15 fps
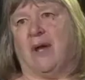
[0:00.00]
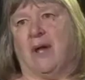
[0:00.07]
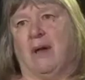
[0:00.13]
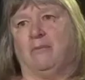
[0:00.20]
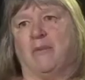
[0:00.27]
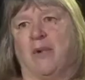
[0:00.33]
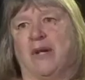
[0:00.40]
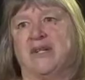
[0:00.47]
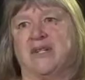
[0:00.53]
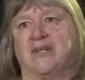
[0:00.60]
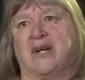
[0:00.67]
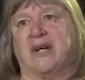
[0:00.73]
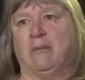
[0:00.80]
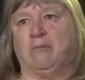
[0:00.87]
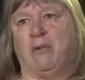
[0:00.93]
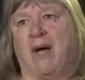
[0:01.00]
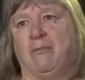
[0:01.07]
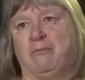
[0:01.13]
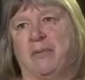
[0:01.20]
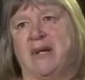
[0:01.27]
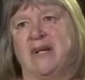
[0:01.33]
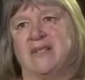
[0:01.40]
we all pitched in and bought
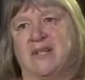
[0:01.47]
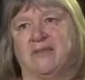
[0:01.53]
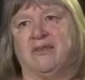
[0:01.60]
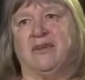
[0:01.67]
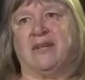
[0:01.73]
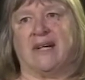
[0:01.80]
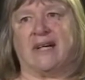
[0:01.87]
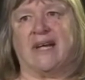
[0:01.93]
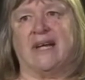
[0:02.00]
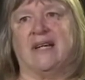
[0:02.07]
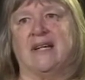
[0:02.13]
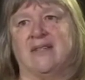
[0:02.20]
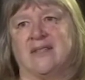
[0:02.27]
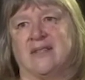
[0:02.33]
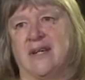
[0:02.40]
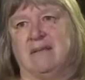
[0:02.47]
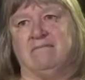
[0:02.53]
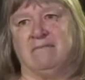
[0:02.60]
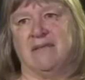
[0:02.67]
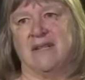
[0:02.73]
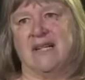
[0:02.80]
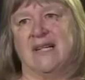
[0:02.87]
pizza for the kids, and
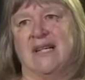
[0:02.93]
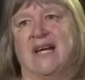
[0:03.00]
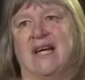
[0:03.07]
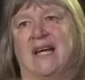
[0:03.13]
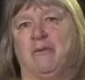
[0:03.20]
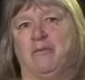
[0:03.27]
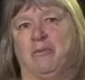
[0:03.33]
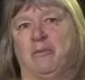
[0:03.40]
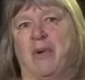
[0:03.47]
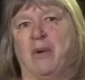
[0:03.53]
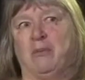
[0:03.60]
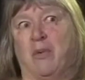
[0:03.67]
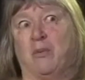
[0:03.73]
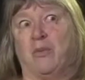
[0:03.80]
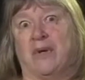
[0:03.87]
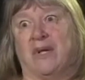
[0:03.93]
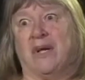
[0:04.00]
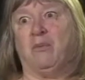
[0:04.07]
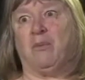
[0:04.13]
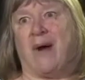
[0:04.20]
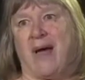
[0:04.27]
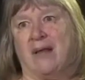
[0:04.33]
people really
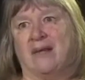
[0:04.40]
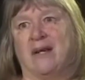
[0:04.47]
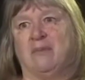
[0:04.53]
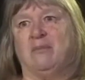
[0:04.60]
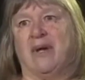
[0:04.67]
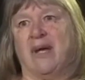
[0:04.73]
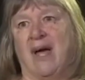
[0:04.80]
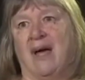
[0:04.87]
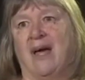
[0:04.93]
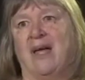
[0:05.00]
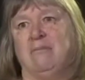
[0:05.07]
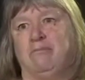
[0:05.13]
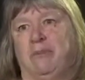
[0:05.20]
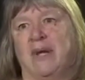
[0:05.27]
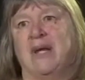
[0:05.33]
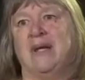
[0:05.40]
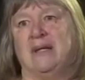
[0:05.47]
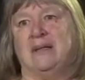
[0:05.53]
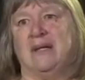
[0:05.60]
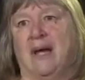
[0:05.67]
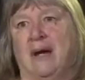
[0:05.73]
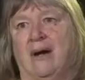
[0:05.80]
rallied behind
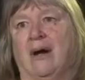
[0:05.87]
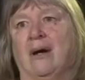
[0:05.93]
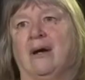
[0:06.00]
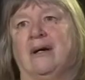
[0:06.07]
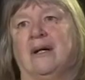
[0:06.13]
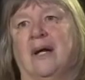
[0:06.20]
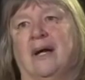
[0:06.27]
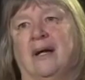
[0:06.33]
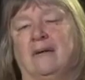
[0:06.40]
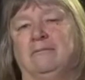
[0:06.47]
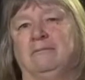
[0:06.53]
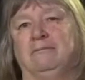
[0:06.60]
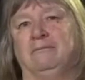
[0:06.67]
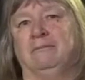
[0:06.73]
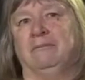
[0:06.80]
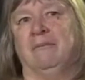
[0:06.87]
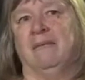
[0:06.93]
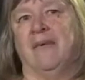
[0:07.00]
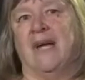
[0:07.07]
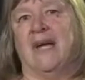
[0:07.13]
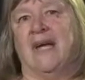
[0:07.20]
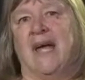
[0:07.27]
being there.
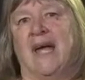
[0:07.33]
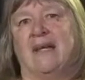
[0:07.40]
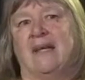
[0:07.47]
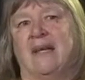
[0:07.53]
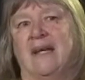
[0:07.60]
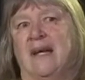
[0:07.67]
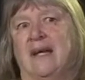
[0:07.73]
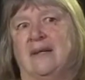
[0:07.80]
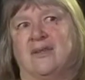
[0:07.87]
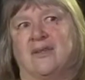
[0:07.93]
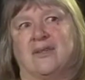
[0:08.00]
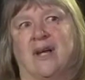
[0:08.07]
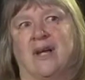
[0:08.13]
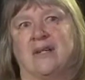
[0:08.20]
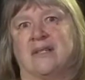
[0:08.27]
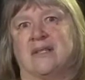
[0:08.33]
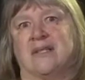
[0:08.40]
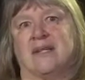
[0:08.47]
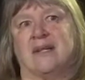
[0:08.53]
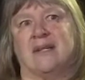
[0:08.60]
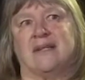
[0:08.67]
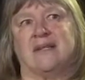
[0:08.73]
And then
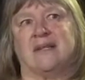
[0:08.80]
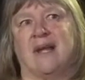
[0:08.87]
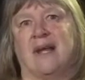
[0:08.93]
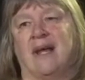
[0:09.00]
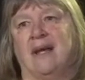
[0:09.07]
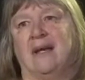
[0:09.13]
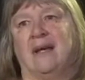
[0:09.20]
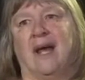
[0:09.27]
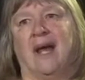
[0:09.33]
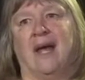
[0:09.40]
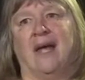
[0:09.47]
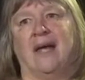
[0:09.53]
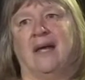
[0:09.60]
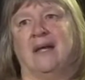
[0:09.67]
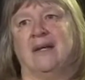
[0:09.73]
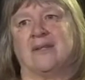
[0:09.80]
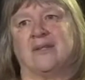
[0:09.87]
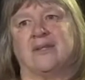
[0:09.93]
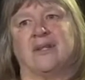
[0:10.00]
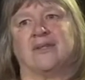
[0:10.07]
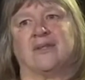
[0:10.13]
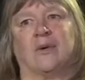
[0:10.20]
since then, it's
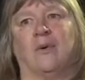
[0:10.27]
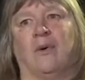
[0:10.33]
just